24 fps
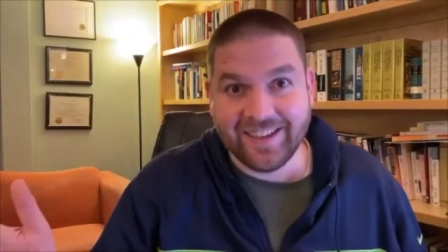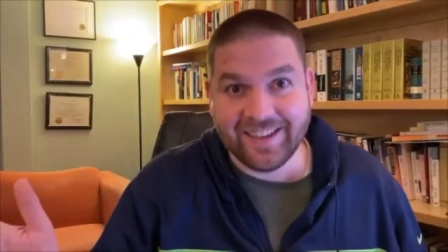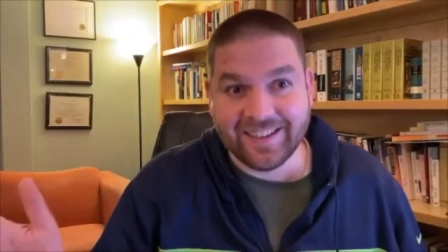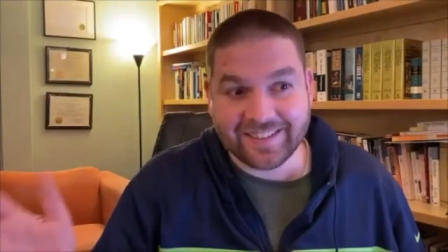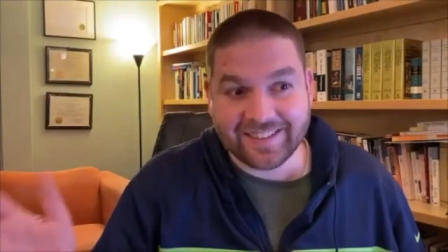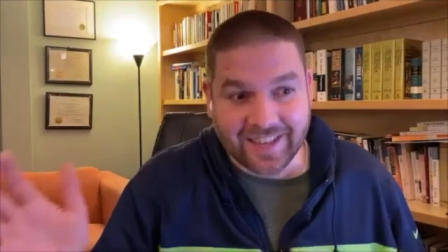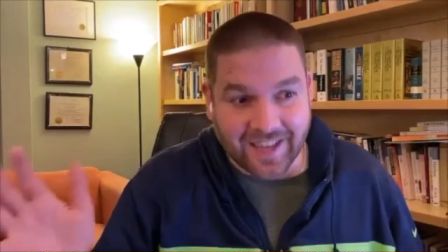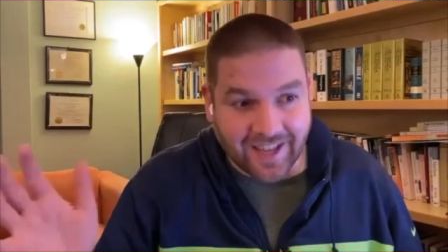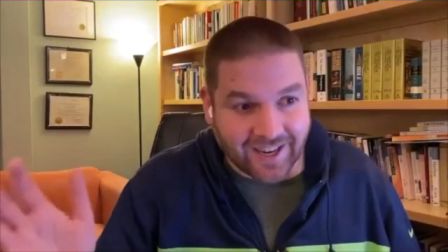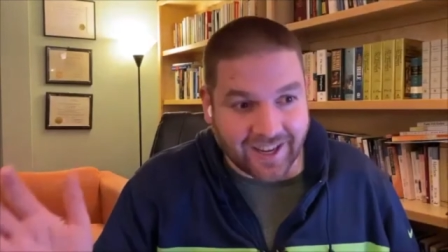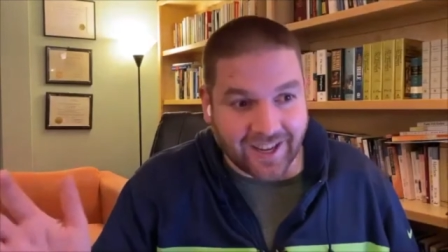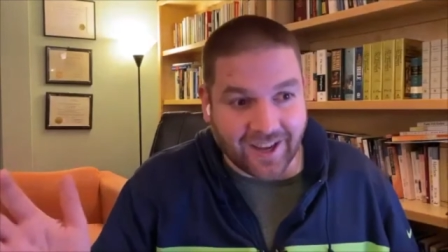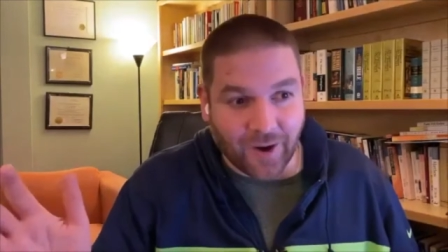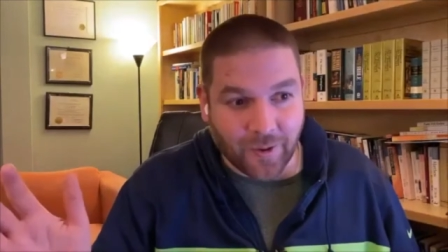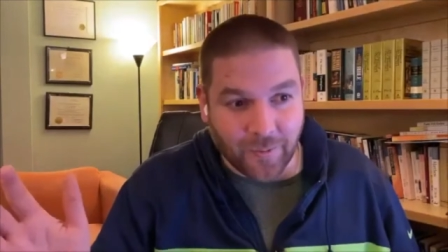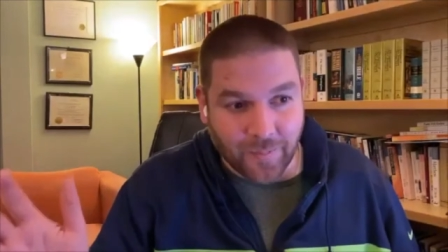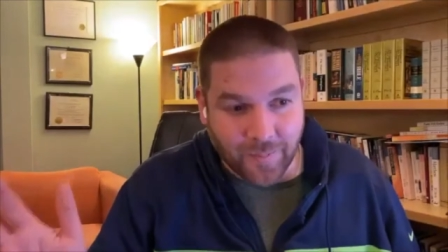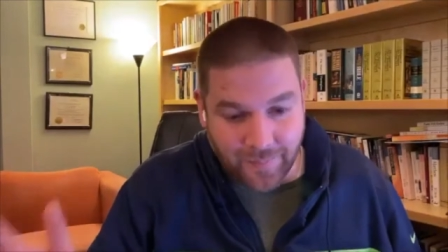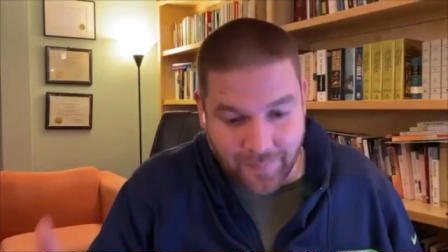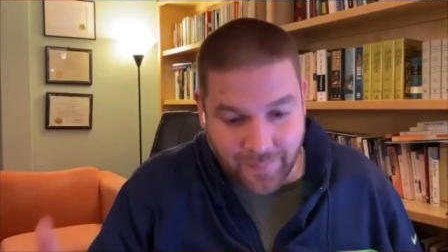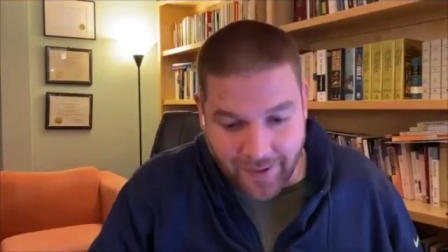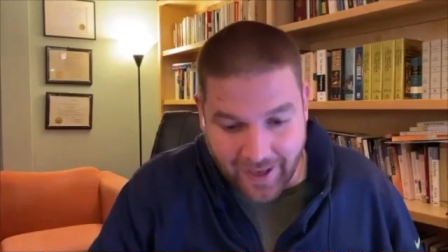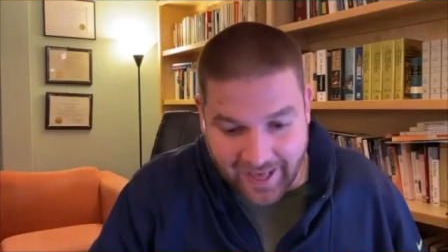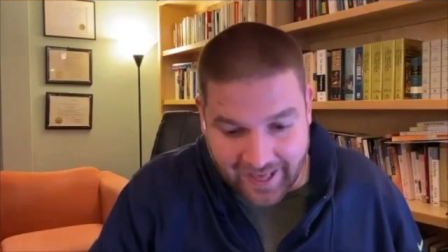it's going to
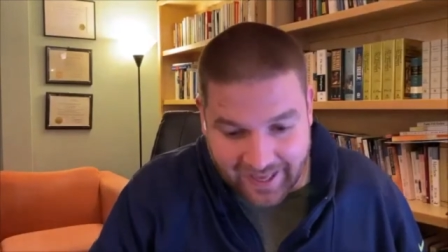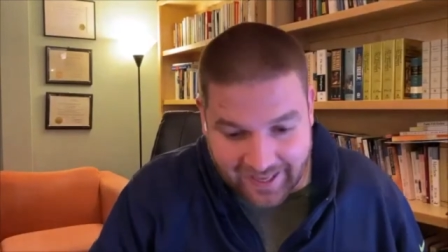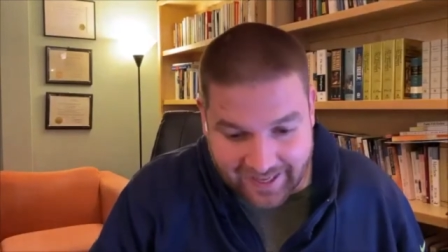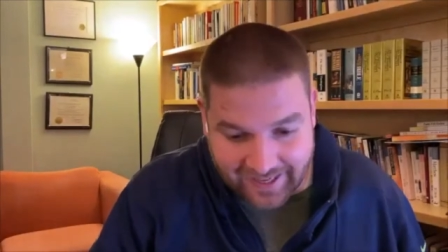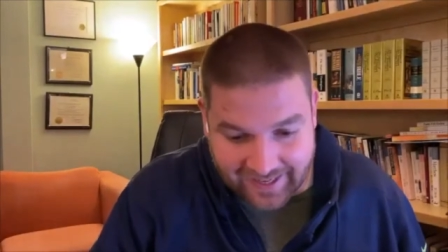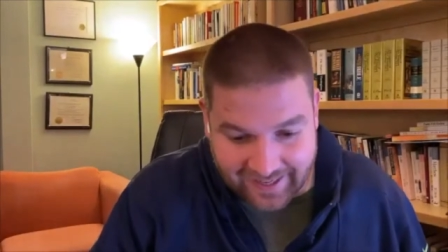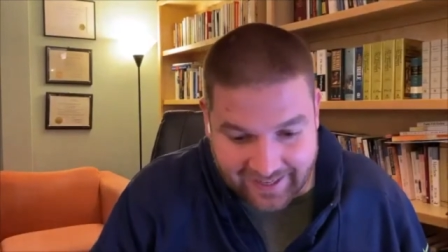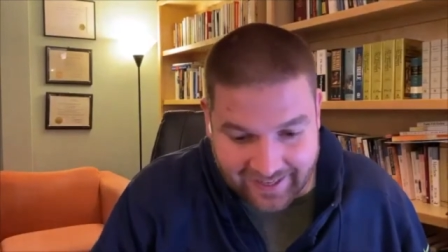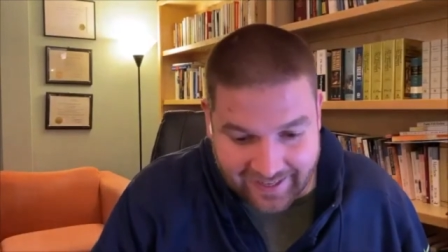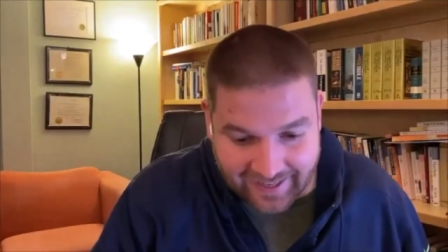go bad.